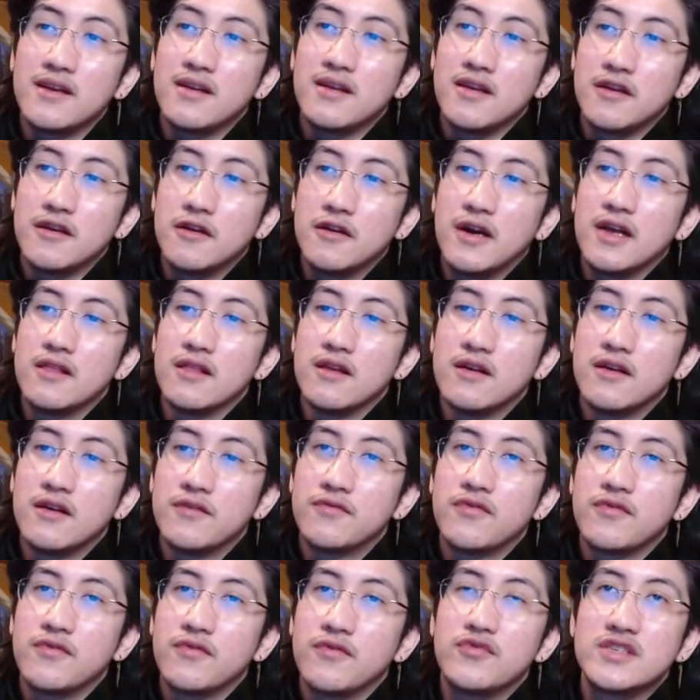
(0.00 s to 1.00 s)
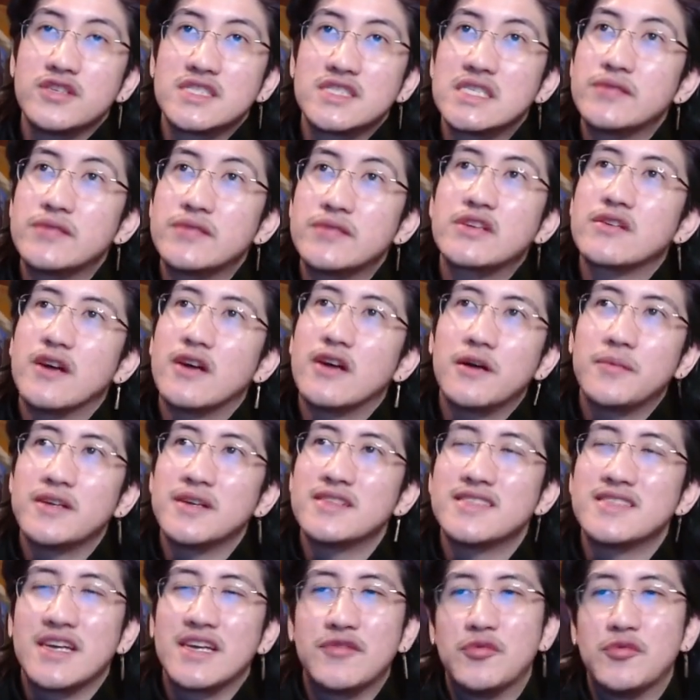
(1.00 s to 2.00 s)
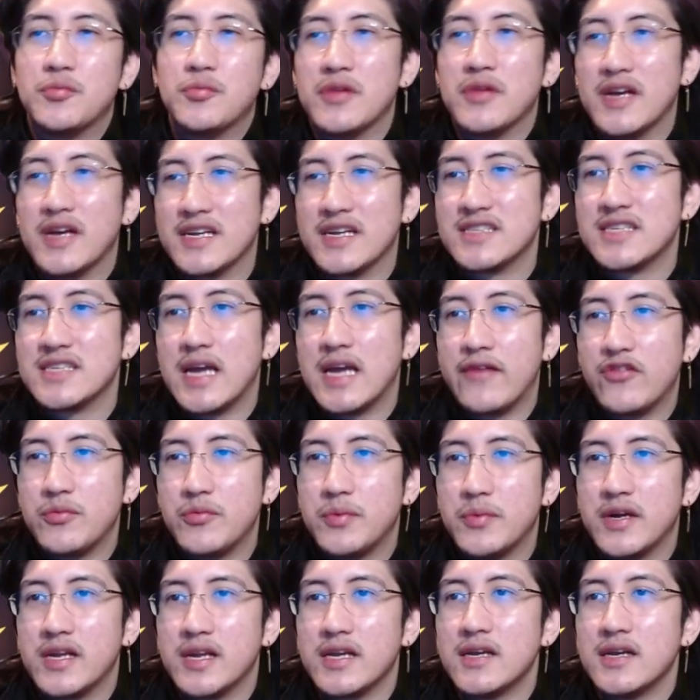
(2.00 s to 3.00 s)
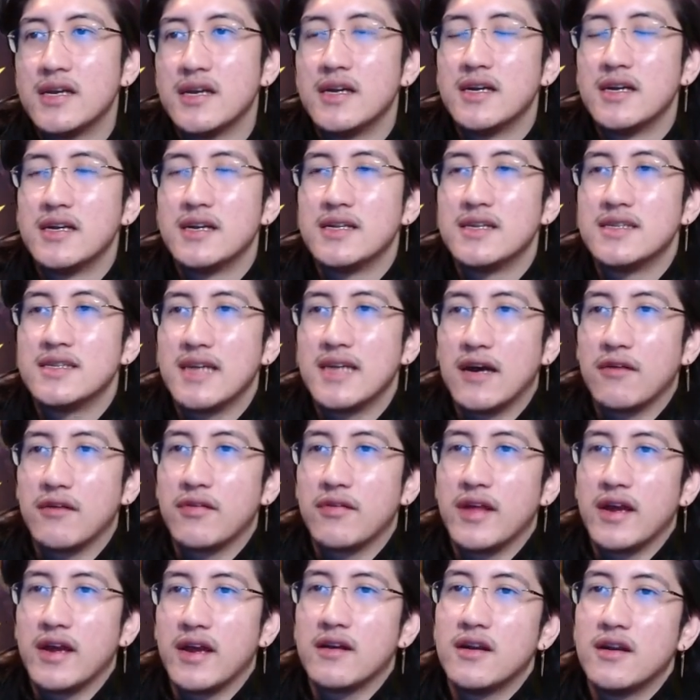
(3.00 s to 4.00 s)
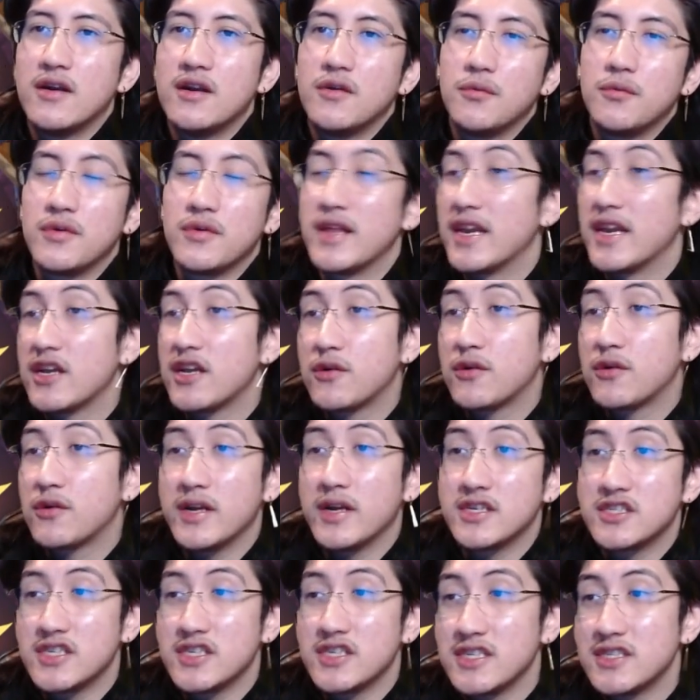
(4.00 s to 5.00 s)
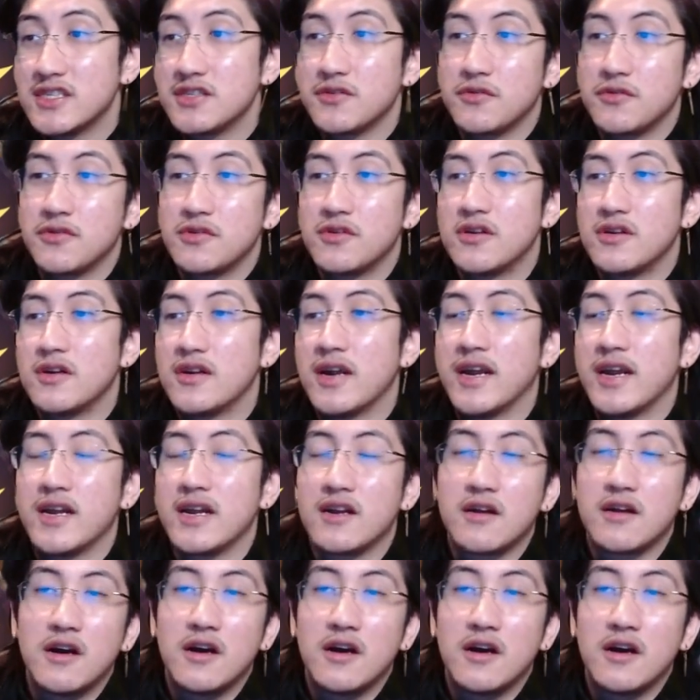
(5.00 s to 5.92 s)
You know, I love receiving comments and replying to everybody down there with any questions or any